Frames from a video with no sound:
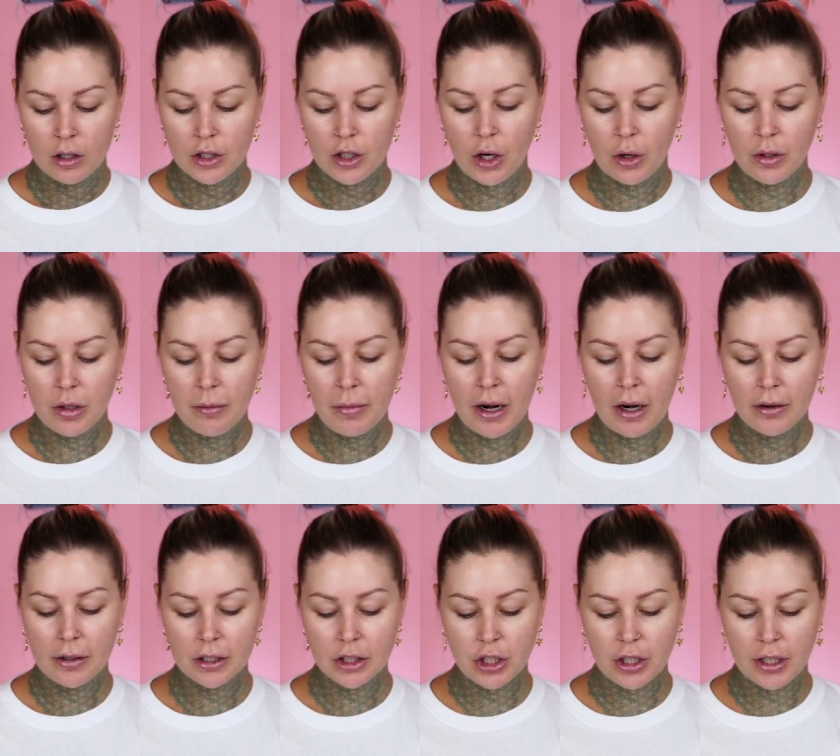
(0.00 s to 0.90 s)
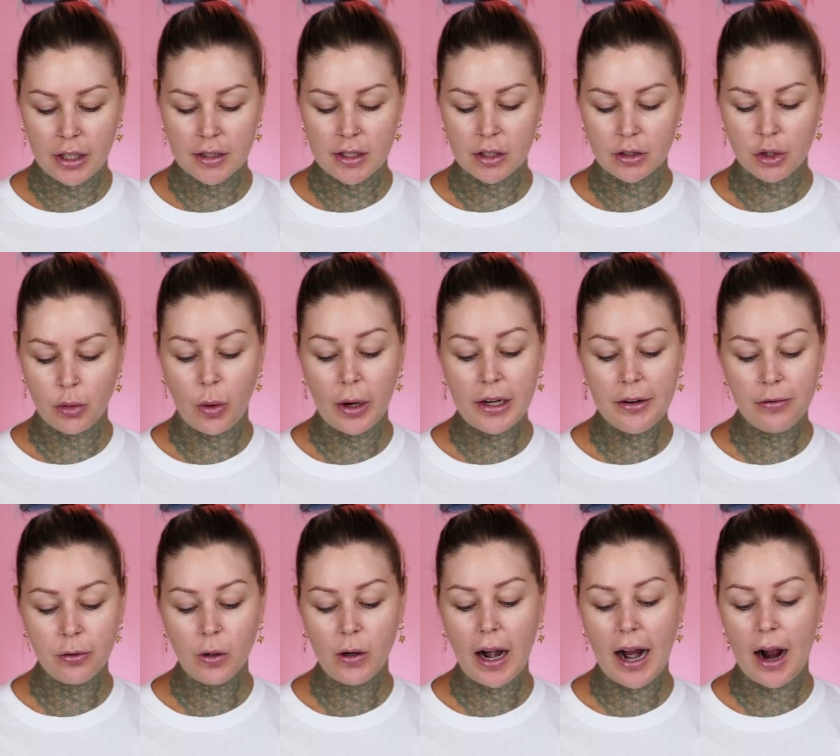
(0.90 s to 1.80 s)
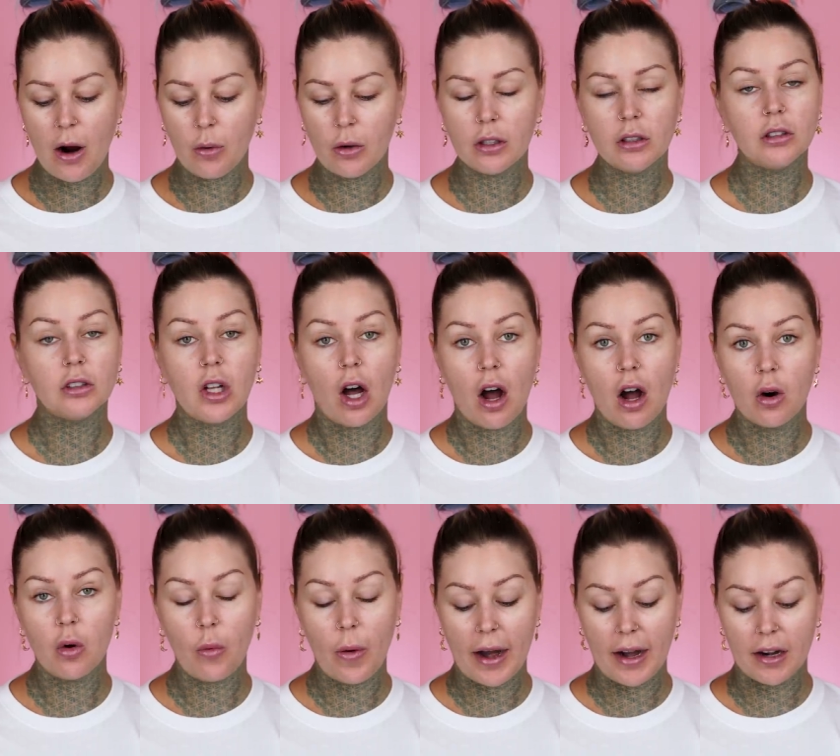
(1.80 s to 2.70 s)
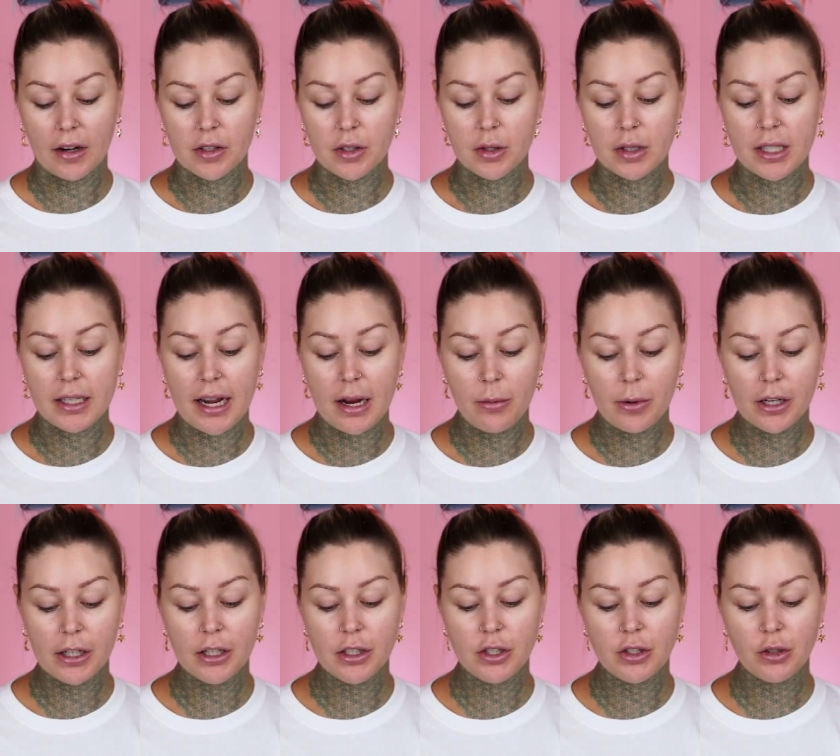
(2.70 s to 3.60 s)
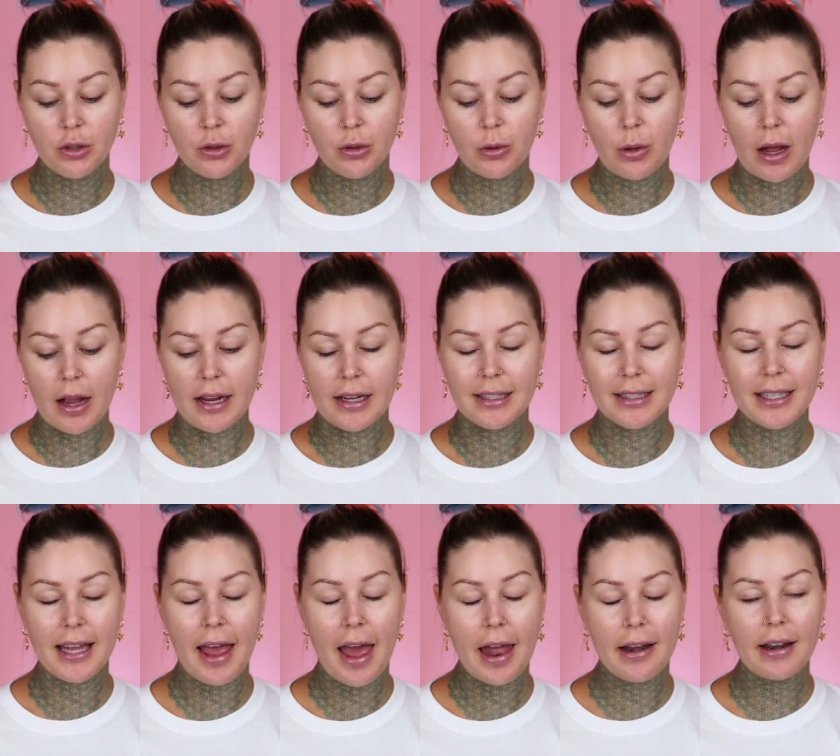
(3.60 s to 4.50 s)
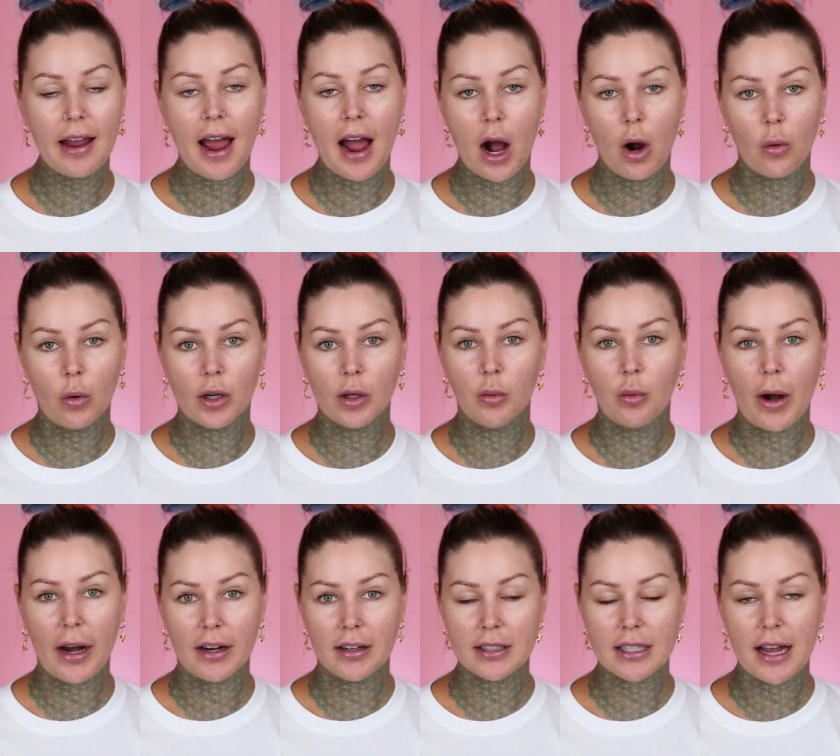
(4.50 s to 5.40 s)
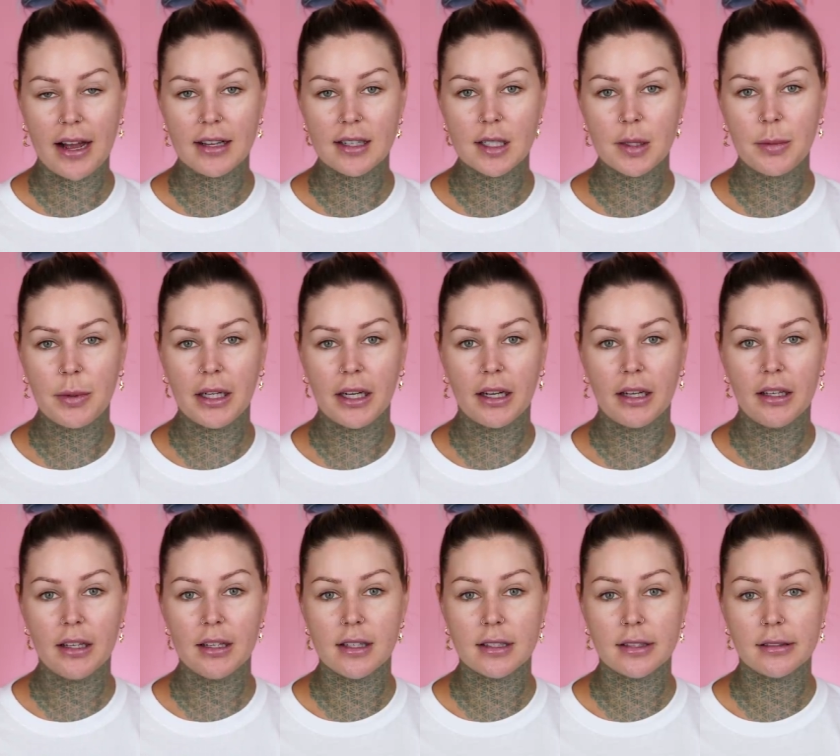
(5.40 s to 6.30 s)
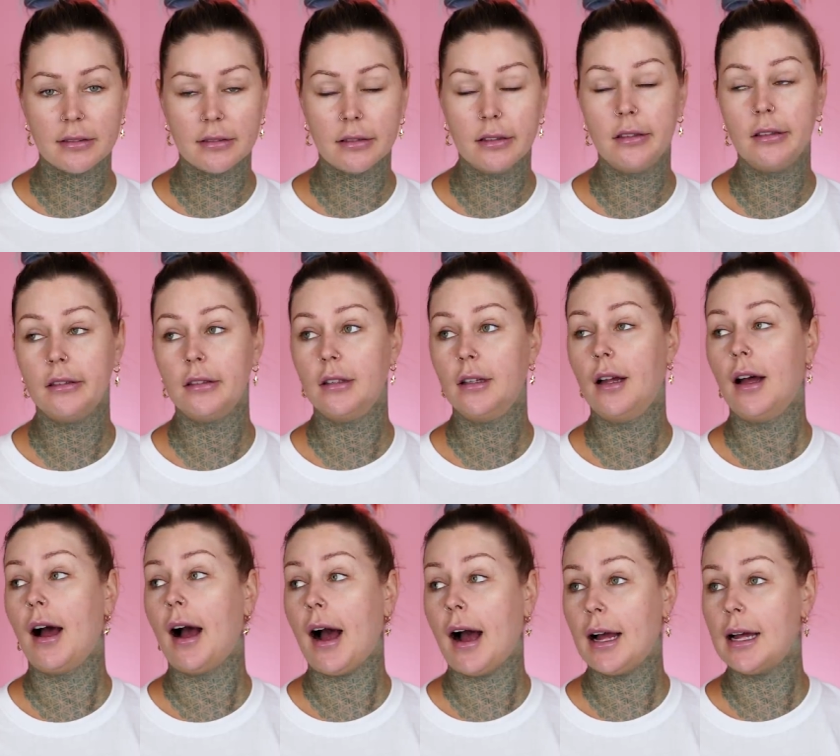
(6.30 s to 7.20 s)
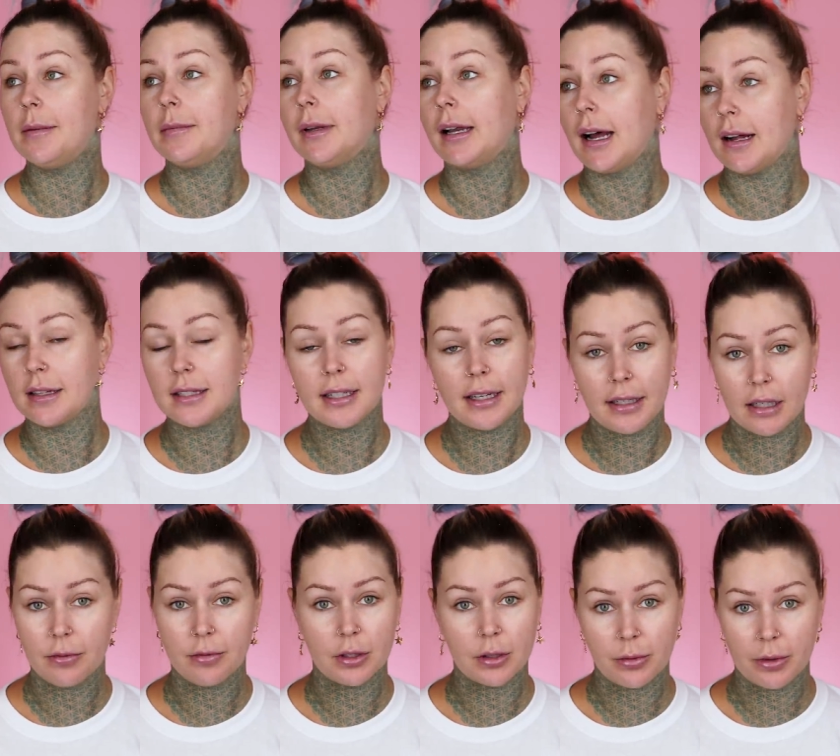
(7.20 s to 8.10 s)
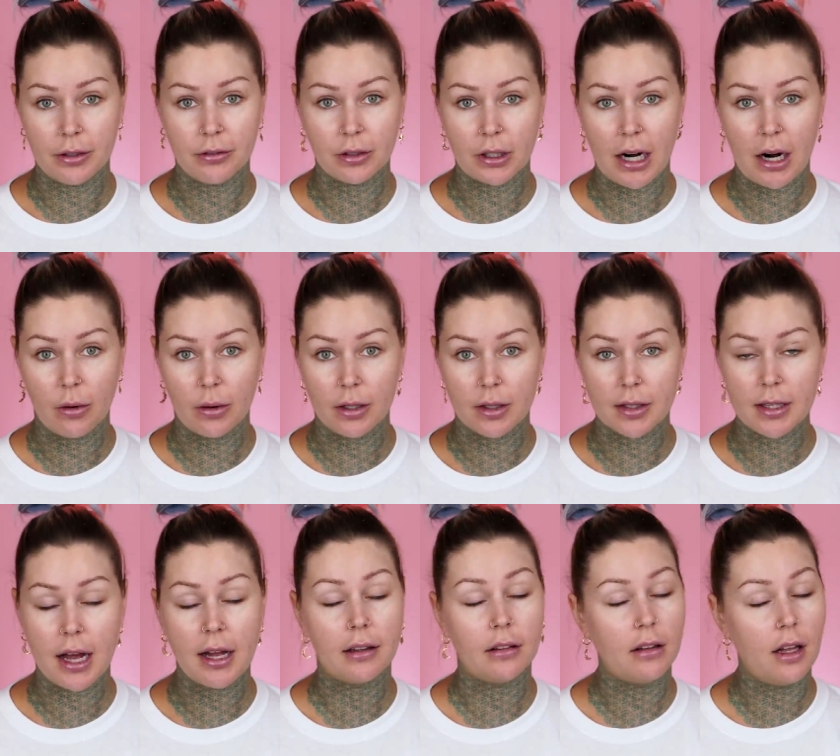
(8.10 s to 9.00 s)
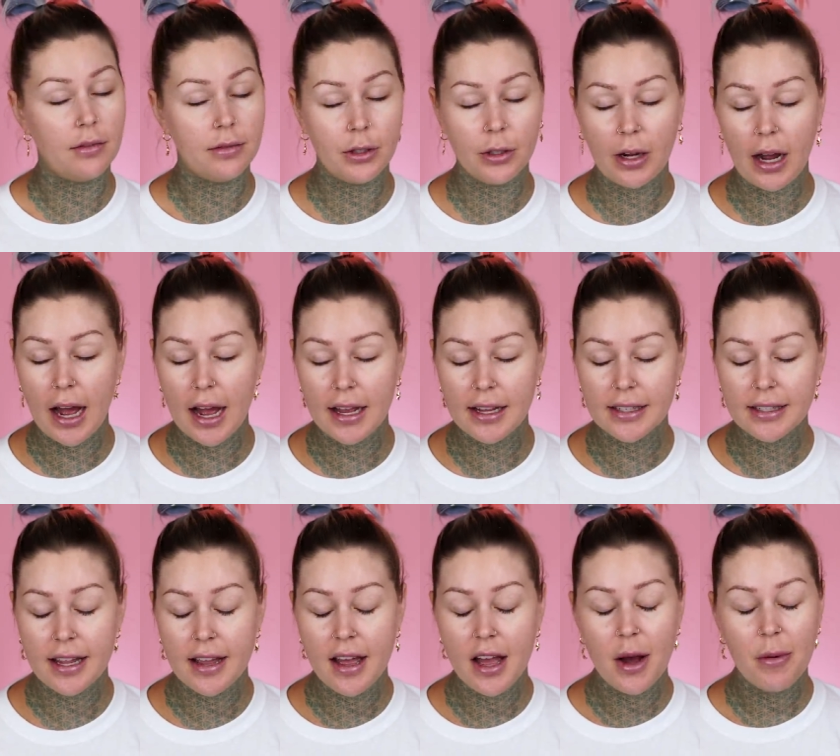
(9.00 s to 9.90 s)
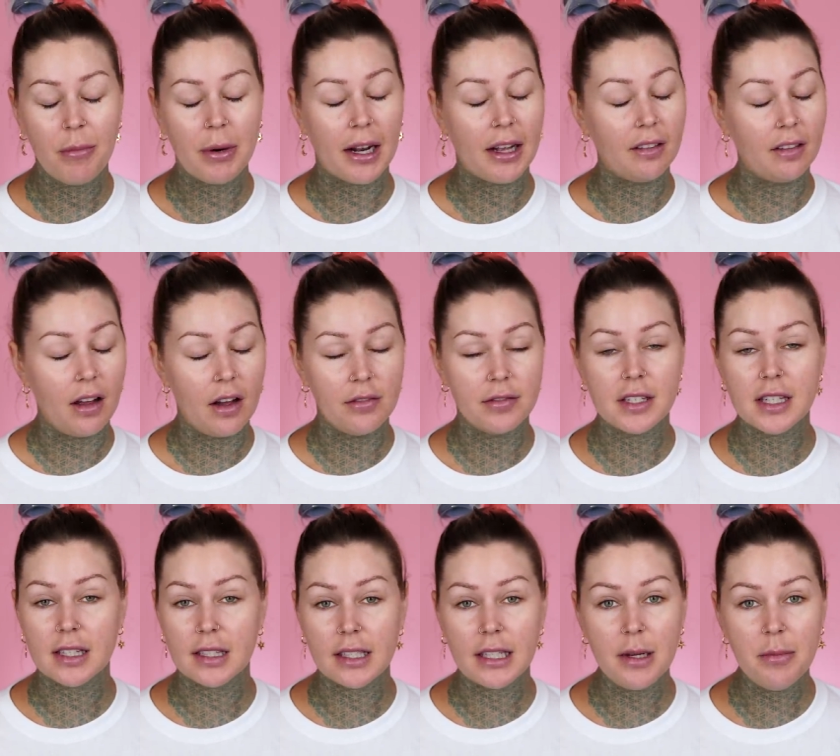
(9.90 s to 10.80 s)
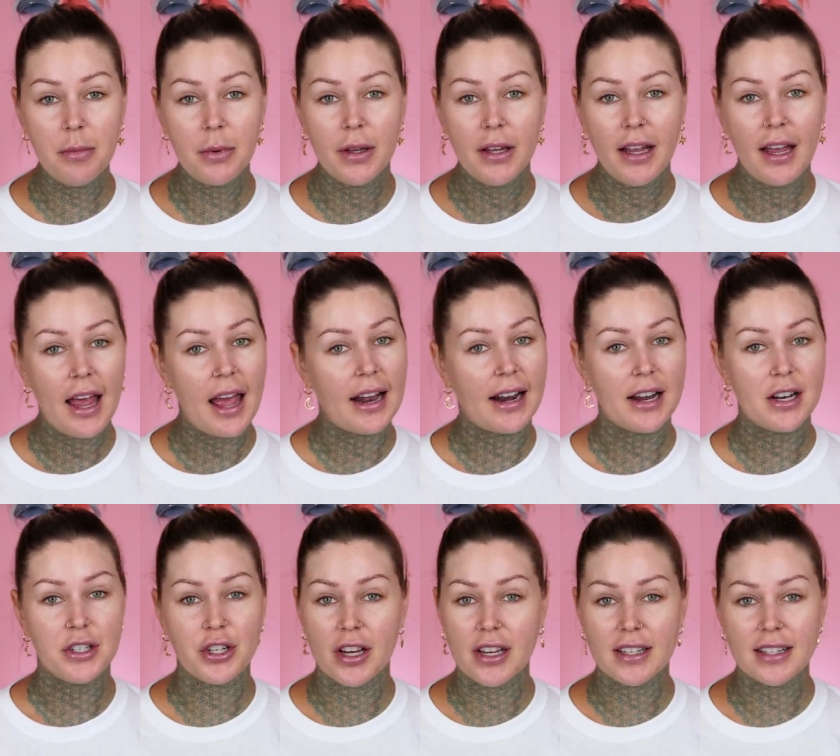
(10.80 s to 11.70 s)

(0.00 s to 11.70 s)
Tone empowering shades, 24-hour long wear. So today we're gonna do a 10-hour wear test because I am not staying up for 24 hours. I love you guys, but I love sleep and I